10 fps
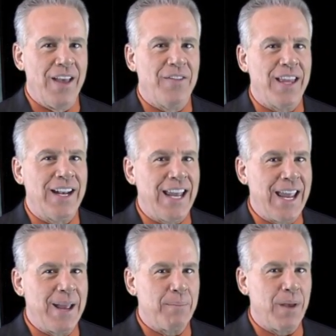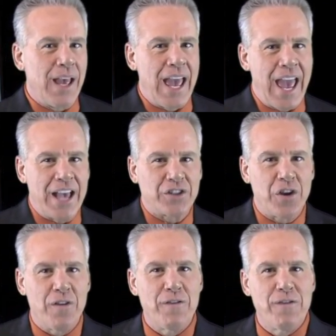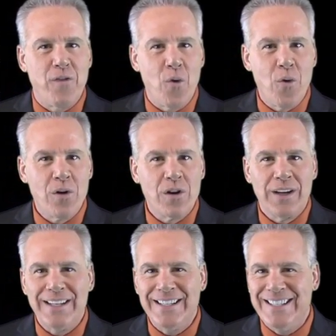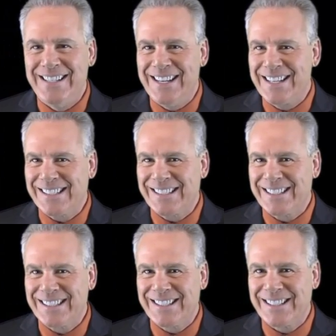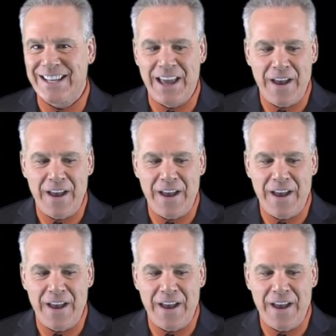that an amp has four disks